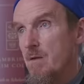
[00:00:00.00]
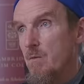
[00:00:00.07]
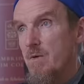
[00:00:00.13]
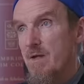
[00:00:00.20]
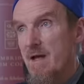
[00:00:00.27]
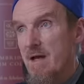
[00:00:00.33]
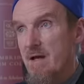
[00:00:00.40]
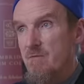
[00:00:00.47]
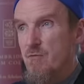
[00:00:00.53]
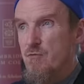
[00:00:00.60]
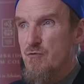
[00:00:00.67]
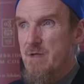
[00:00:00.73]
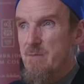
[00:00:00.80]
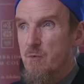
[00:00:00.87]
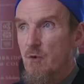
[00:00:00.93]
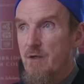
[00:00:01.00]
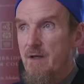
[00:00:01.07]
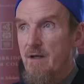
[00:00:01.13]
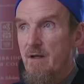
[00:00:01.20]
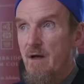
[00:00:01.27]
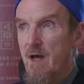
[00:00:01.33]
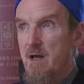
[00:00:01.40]
We have
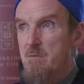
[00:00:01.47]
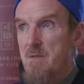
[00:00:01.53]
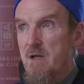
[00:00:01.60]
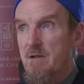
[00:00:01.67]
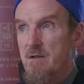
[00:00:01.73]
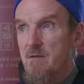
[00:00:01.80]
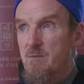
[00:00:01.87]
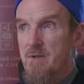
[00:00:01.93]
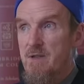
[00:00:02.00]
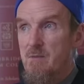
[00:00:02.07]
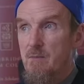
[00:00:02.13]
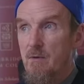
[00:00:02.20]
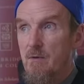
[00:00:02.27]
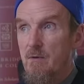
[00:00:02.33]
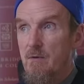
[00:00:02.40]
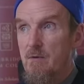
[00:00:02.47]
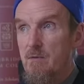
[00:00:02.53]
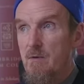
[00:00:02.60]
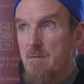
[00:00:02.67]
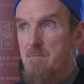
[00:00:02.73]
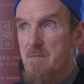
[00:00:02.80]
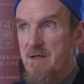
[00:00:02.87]
3.9 million people who
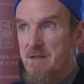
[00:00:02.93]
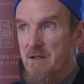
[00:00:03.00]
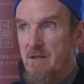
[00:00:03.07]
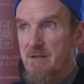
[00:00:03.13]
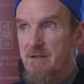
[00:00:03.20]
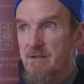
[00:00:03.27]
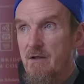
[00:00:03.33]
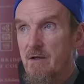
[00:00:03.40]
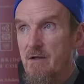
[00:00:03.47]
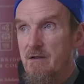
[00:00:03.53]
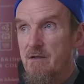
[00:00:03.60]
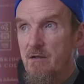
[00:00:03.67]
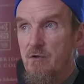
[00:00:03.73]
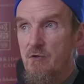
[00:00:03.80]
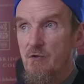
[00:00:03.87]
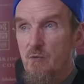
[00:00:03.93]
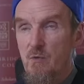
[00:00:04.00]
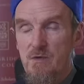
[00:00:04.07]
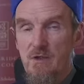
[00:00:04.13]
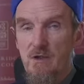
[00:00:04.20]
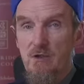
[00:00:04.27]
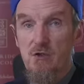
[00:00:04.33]
are medically diagnosed
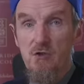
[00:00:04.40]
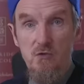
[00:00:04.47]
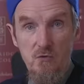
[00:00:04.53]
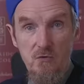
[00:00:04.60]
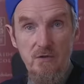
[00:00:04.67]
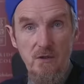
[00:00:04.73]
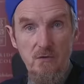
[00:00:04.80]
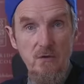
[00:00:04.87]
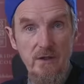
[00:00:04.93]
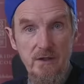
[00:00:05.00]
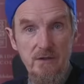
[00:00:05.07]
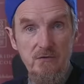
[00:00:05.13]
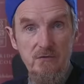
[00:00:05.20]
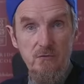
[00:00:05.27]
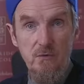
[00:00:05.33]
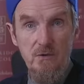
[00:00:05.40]
with acute loneliness,